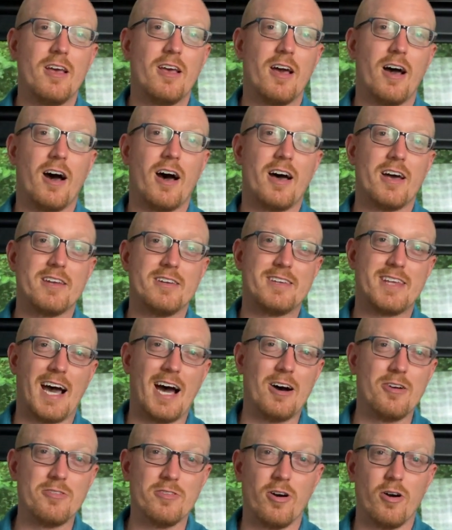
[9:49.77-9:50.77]

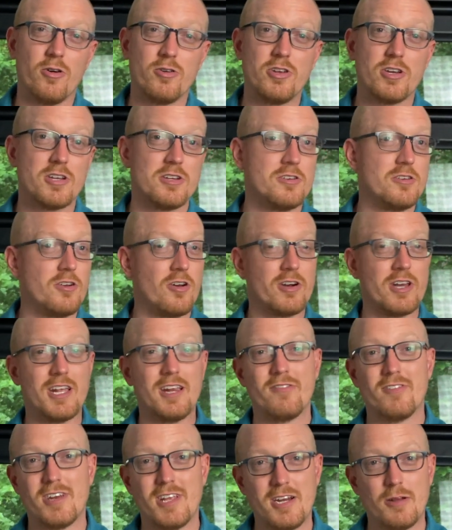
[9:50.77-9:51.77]
download. You don't
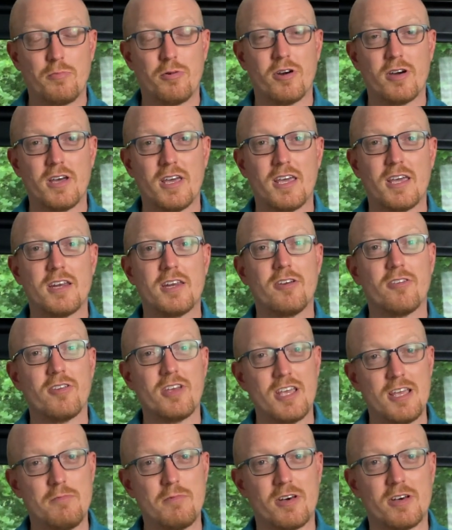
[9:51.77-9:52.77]
even need to put in your
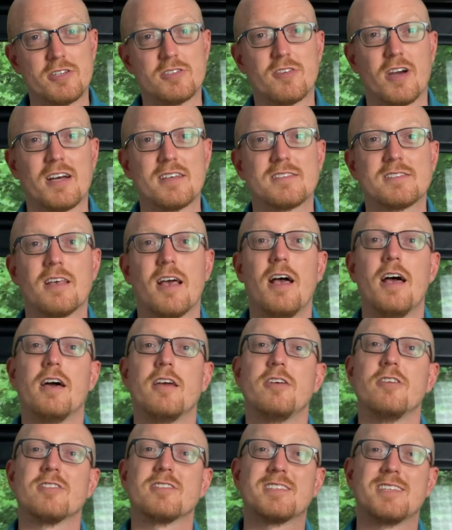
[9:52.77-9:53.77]
email address.
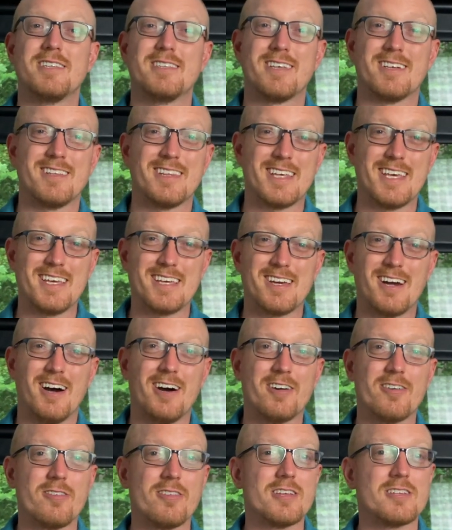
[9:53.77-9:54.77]
You'll see the link
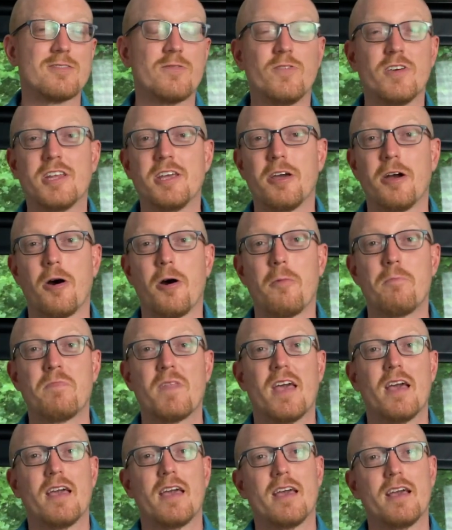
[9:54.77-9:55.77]
under this video.
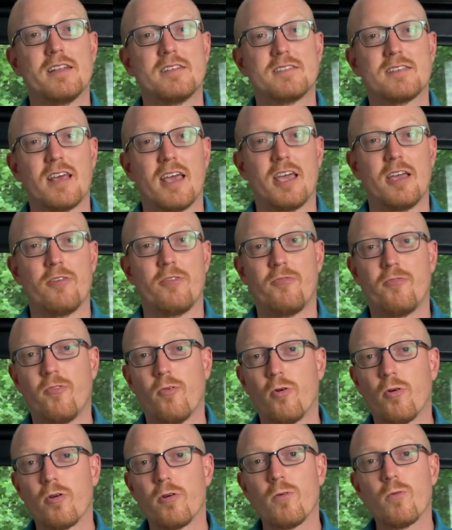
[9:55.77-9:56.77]
It's a
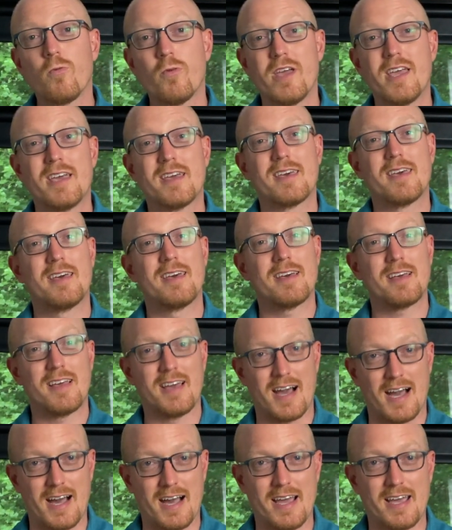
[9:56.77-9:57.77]
4-week
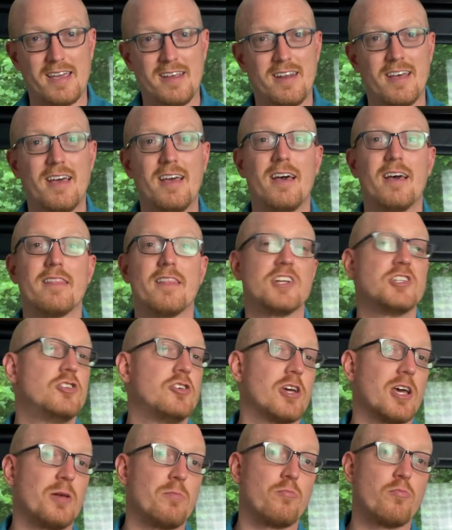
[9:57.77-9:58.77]
guide that you
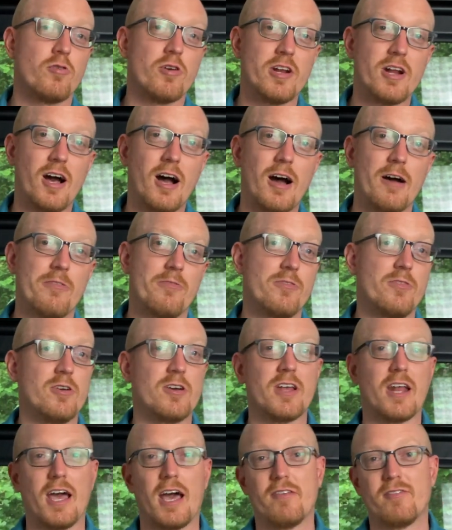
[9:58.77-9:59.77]
can print off. You
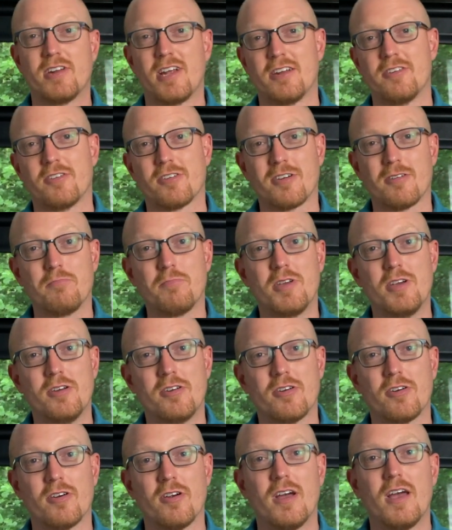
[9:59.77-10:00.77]
could have it on your
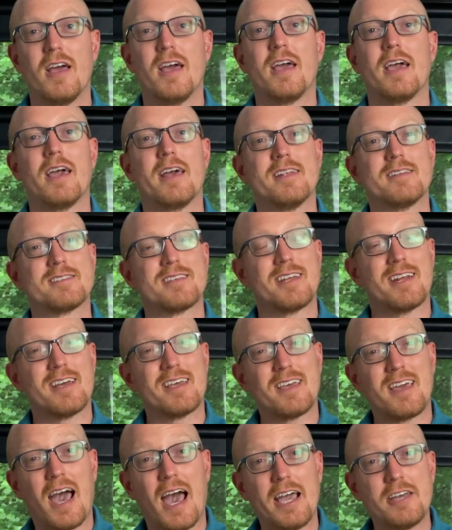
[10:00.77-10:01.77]
computer, and it's gonna
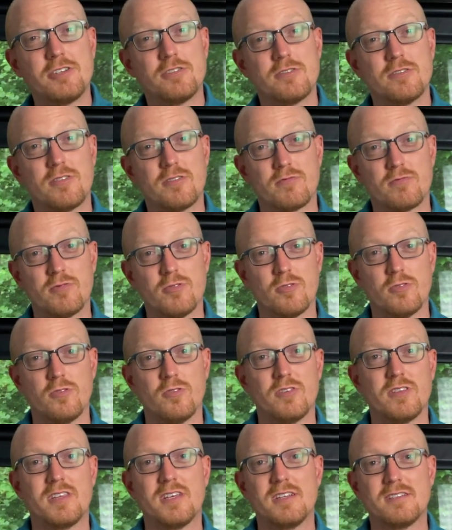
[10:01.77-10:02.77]
guide you through
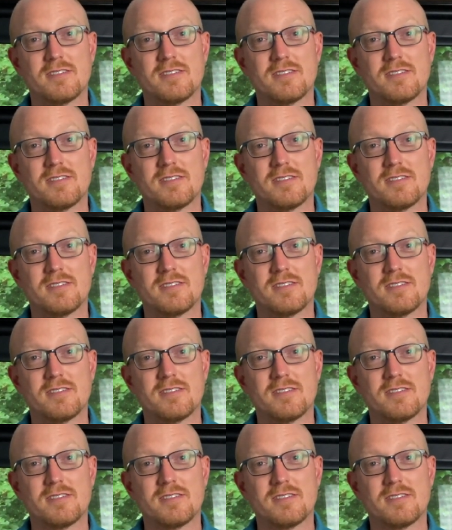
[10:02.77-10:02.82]
these